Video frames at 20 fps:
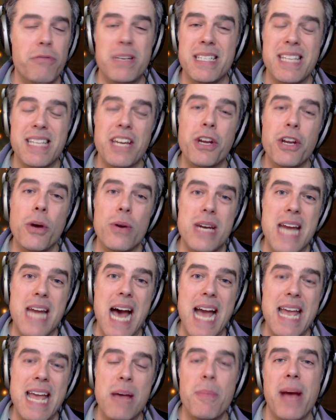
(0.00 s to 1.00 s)
we decide to go
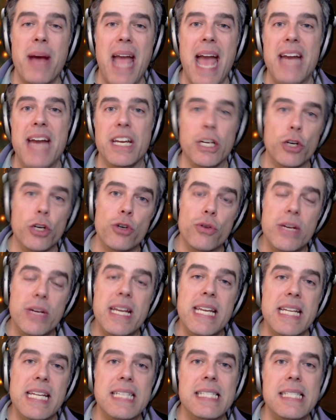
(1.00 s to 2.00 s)
Naya by adding
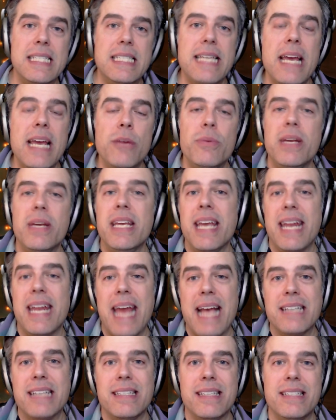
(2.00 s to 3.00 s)
green instead, we can get
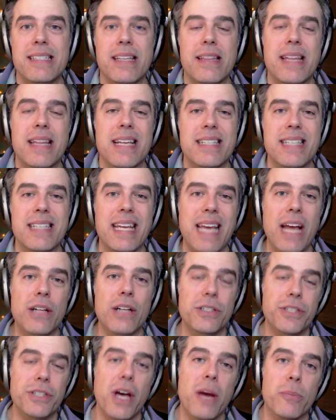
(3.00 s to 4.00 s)
access to things like
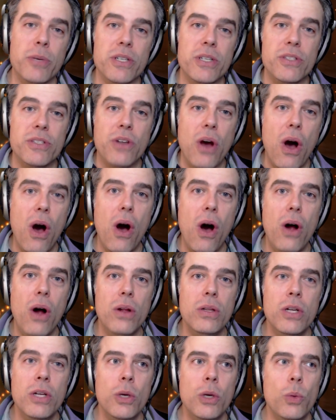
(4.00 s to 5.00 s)
Eldamri's
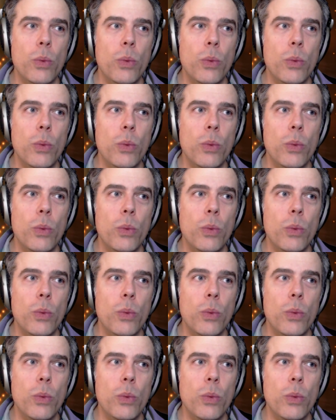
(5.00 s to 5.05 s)
Call,